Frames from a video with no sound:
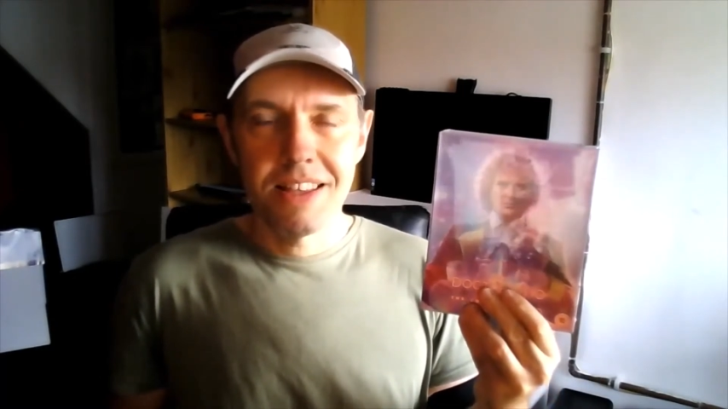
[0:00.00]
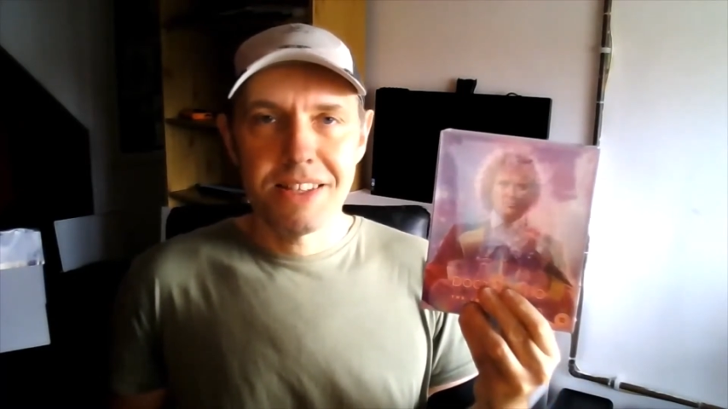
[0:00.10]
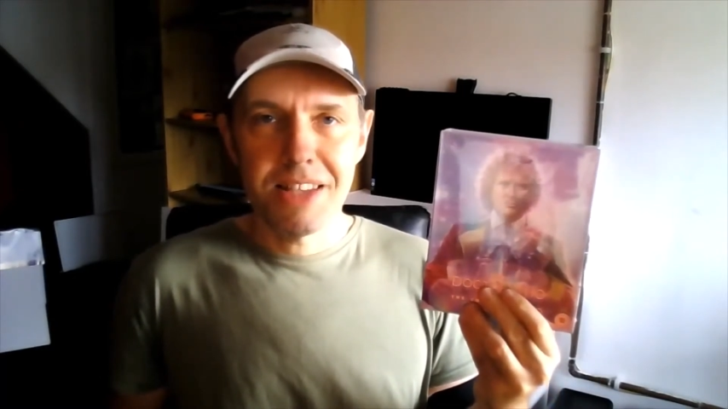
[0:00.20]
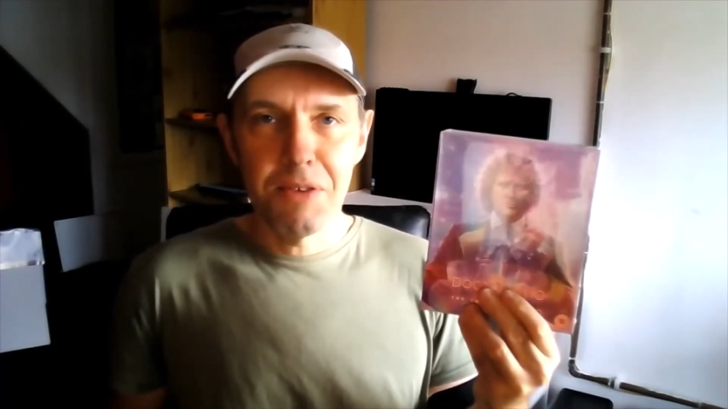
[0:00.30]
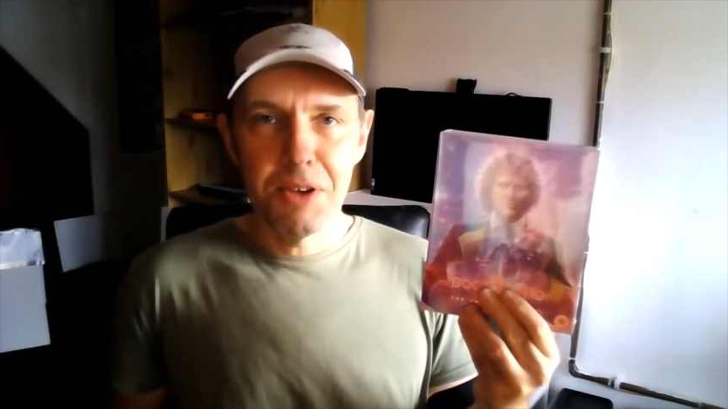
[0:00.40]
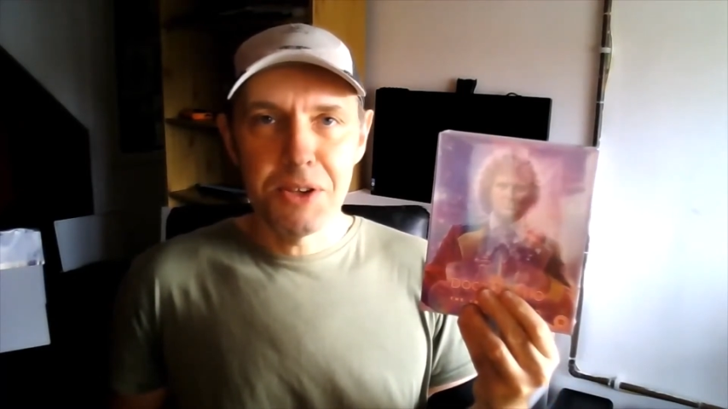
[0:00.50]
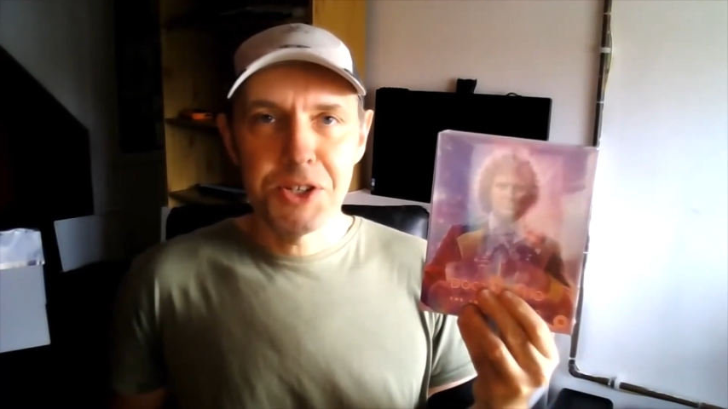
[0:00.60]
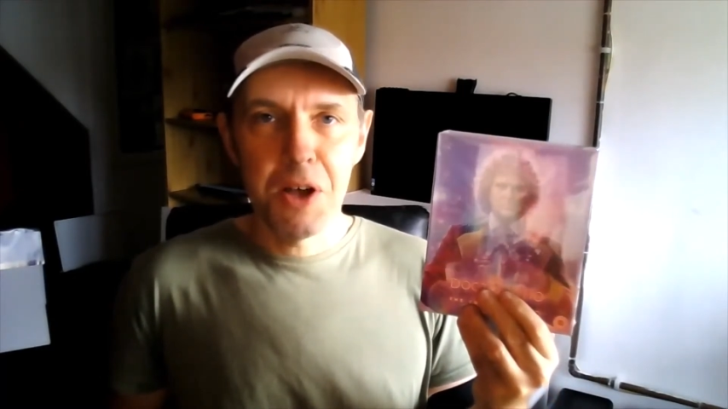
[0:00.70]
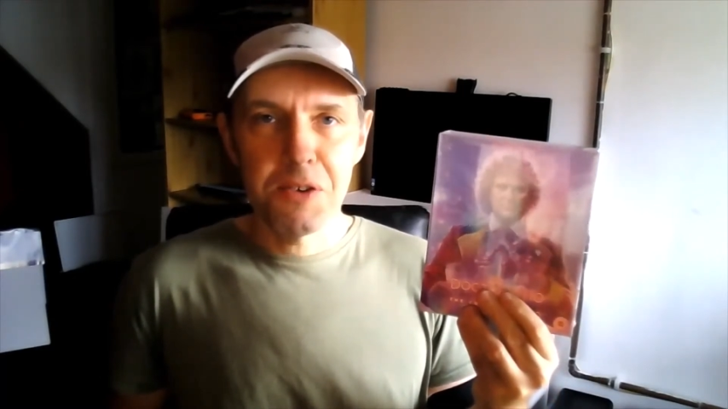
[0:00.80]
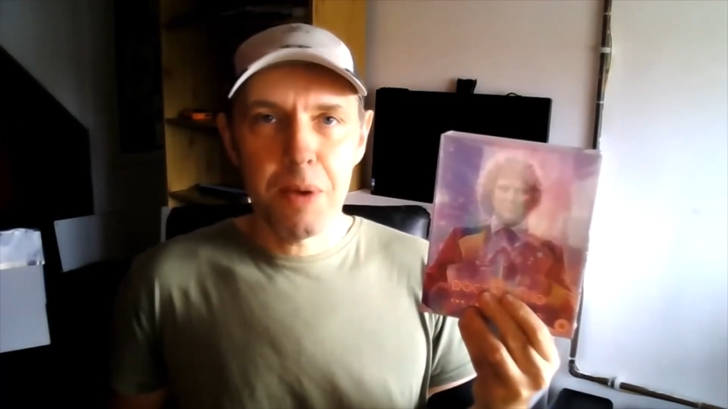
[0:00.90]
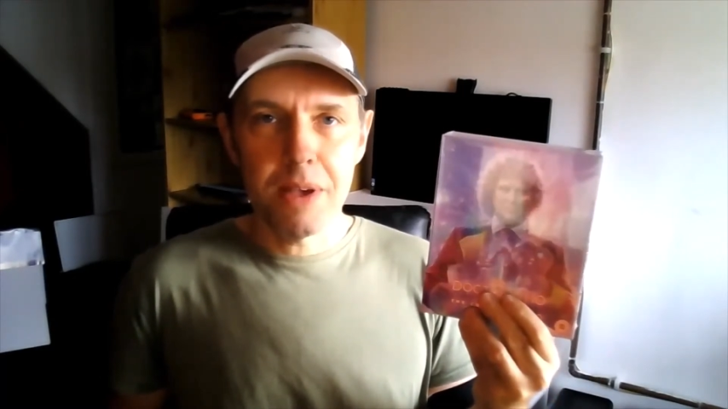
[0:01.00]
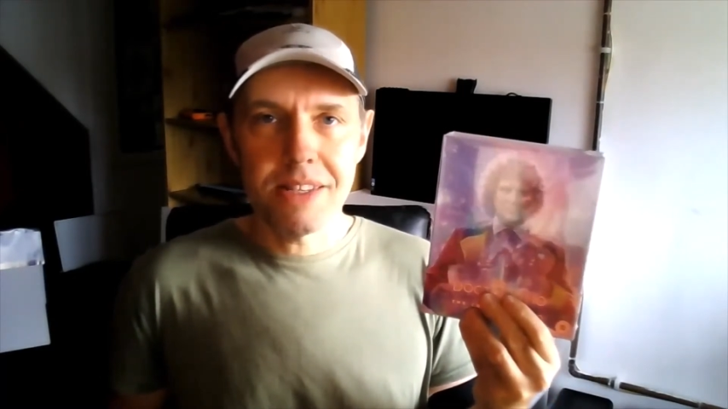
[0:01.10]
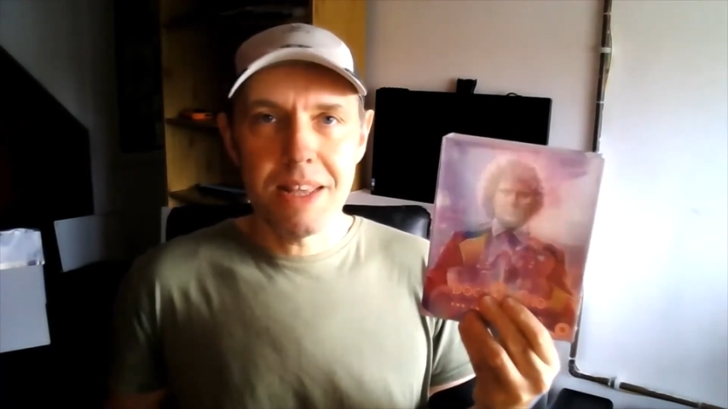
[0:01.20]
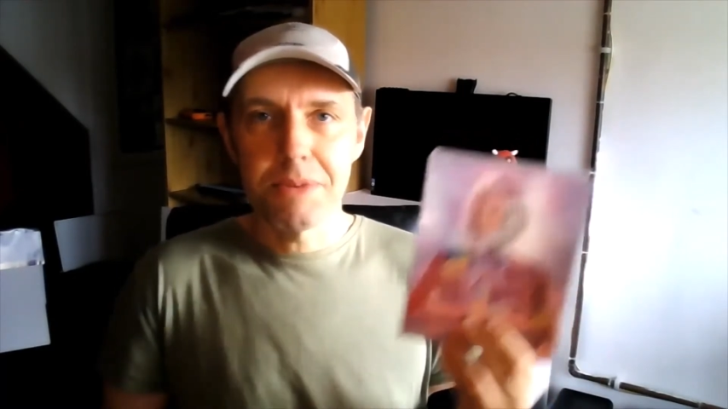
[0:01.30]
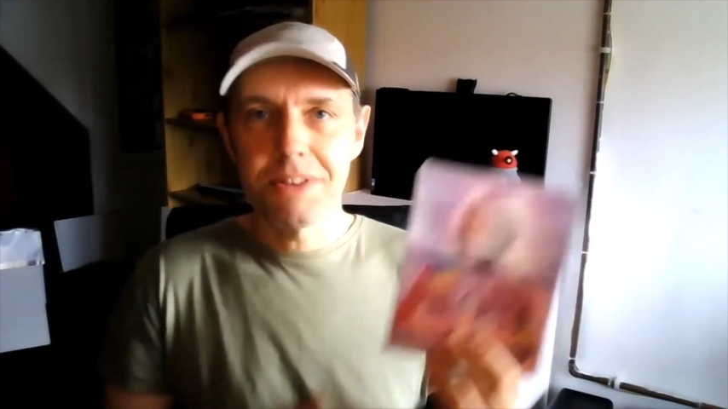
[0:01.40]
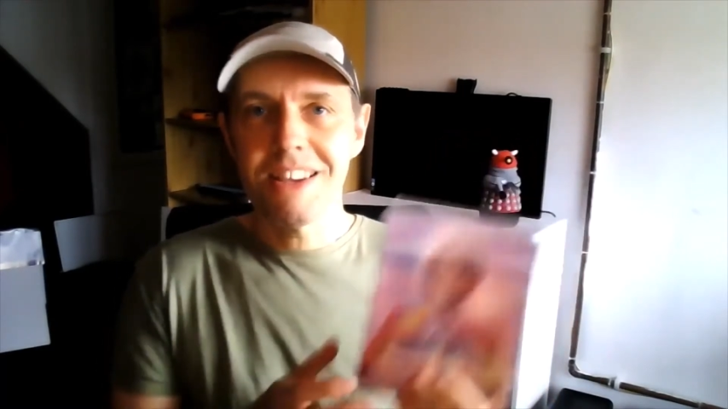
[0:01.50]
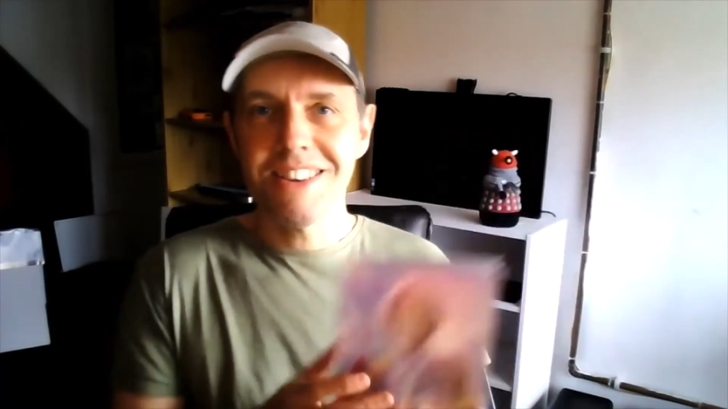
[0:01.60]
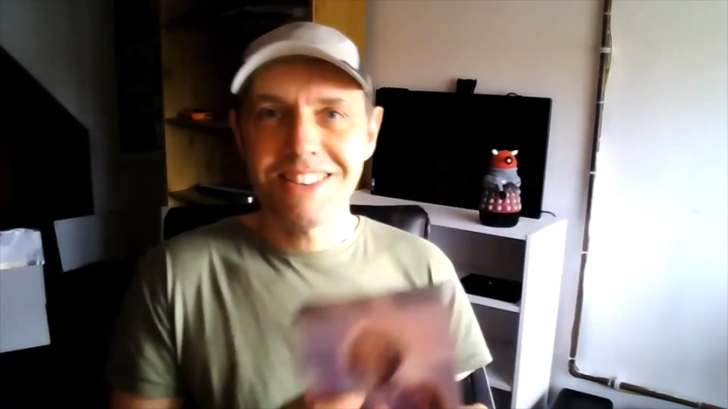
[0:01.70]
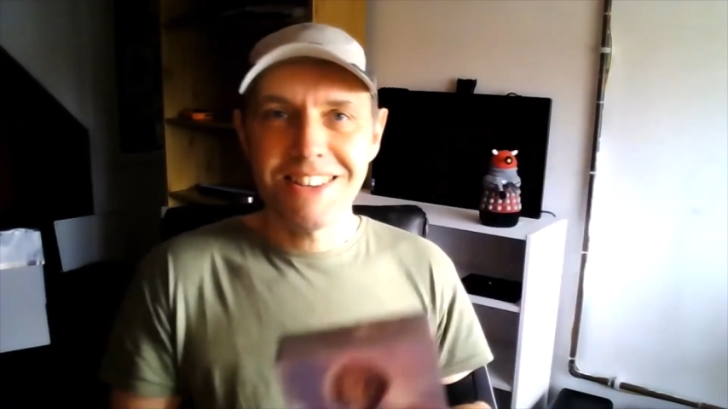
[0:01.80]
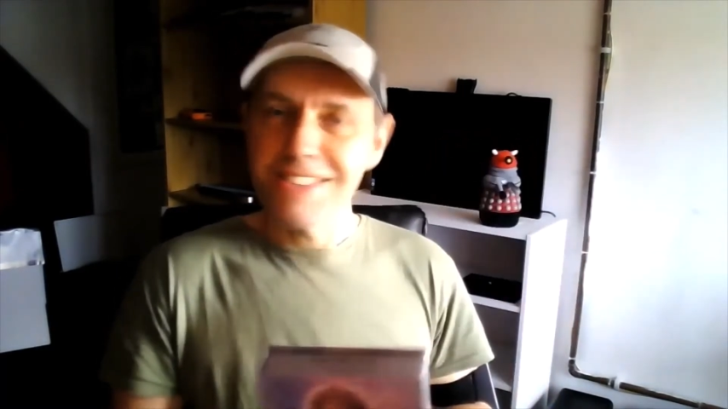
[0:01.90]
say, a little shelf space there, but no,
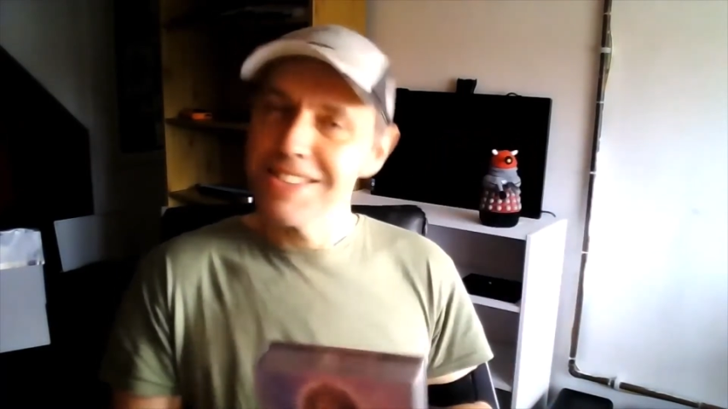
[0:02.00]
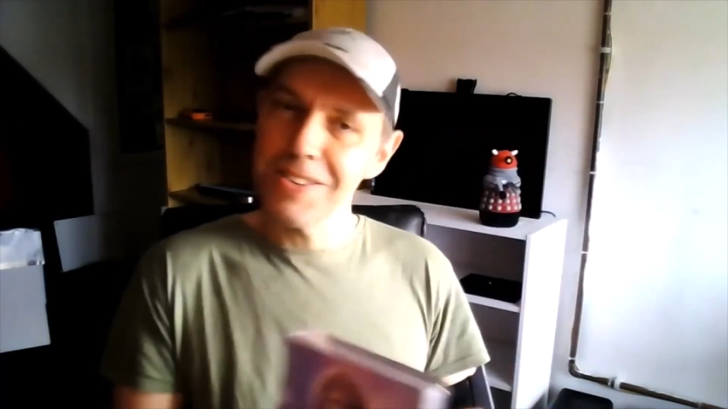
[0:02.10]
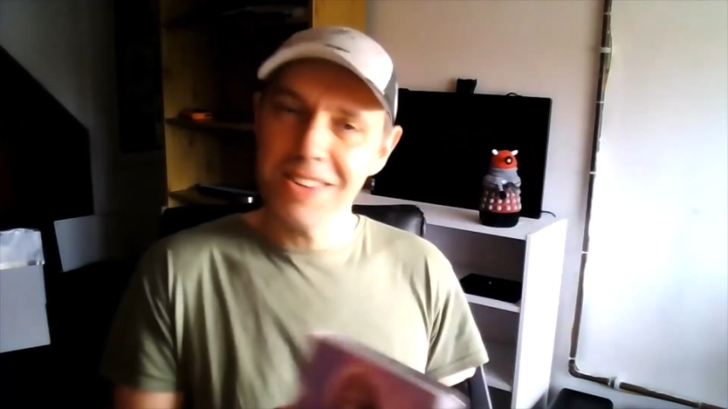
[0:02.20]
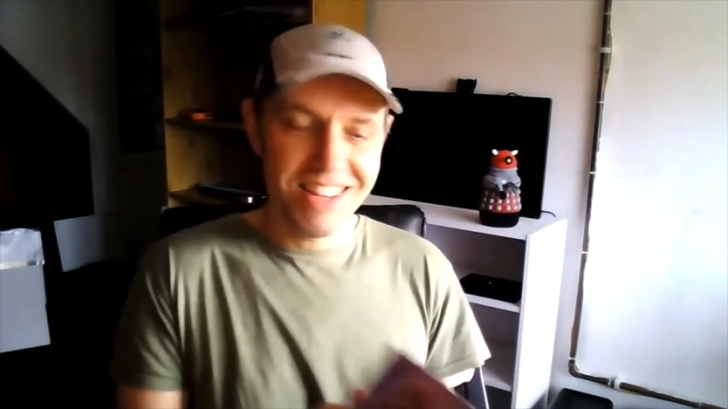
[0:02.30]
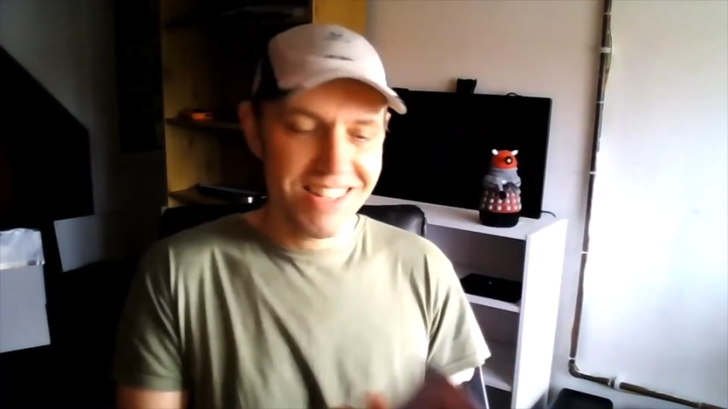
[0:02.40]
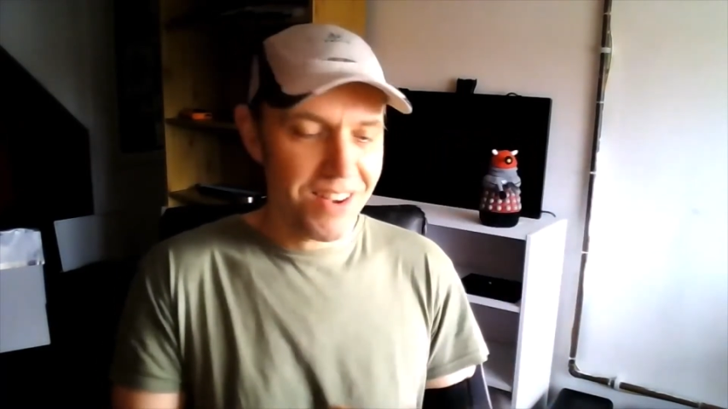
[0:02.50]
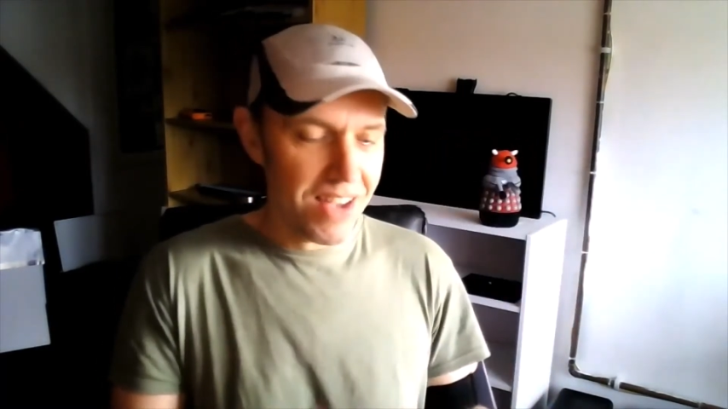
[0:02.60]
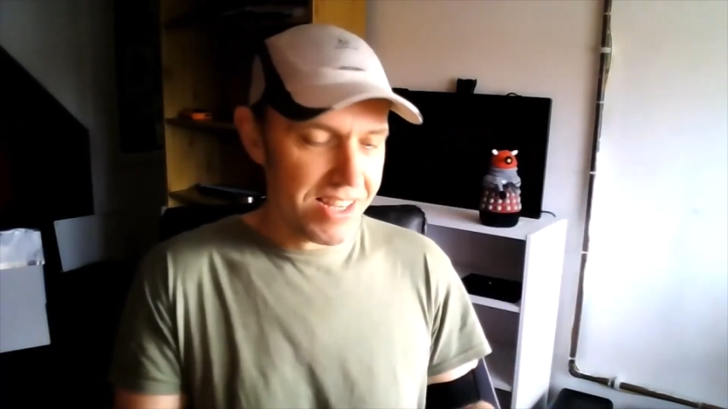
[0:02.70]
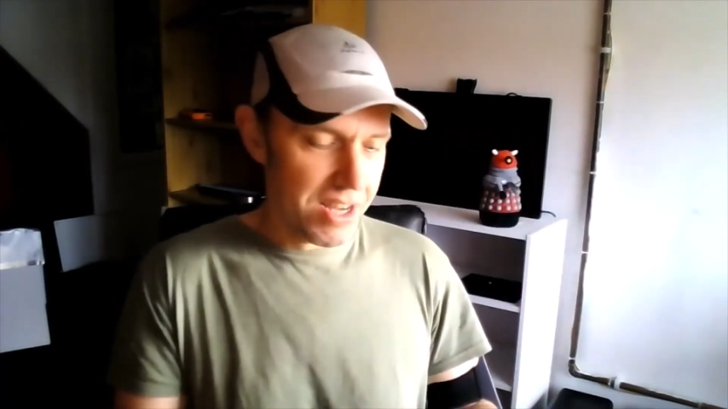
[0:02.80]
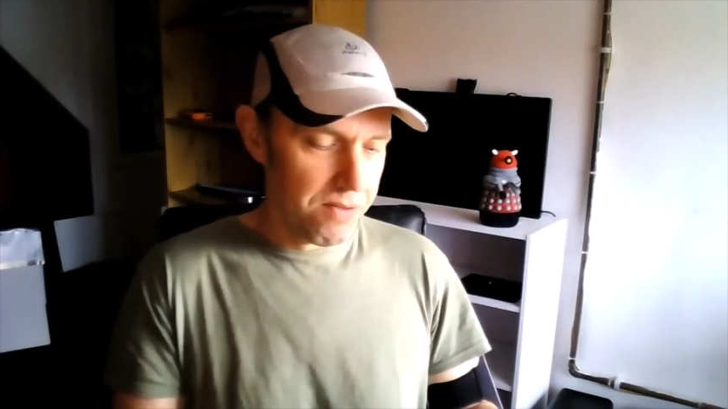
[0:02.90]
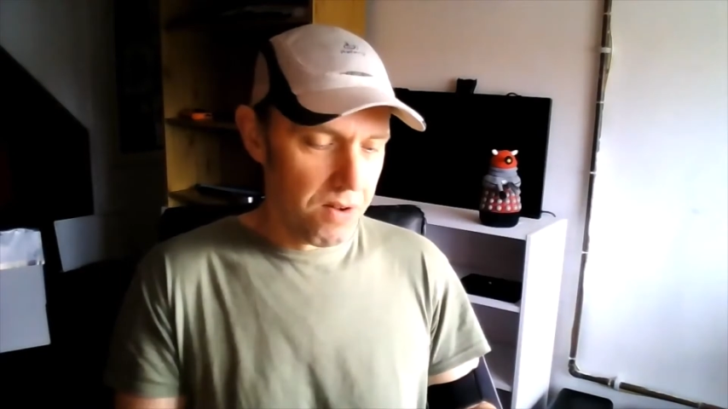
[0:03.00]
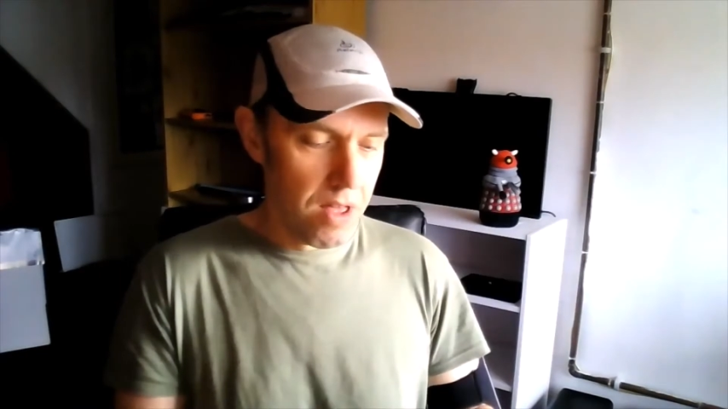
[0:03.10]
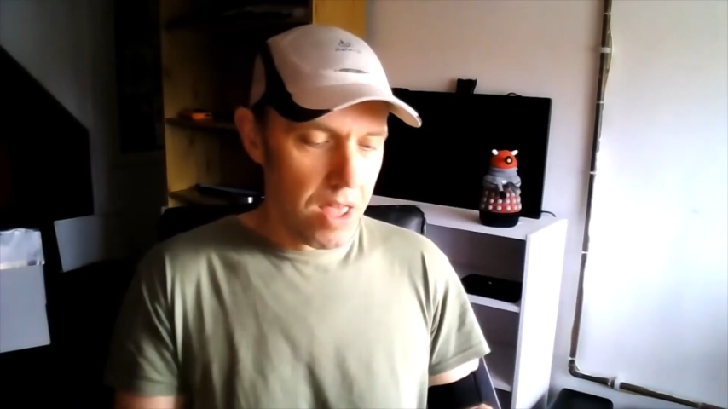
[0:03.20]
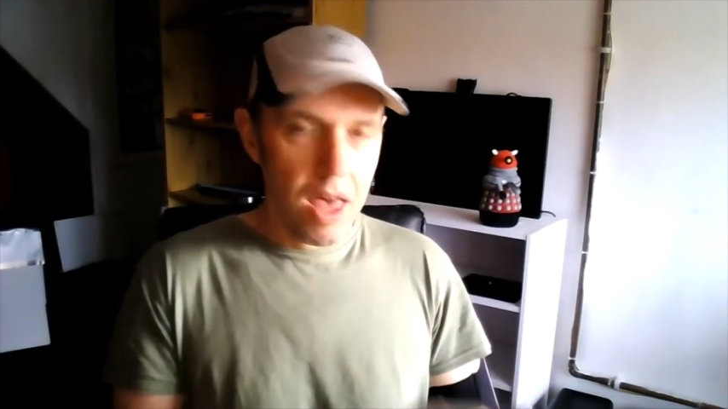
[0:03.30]
it's okay. It's okay so far.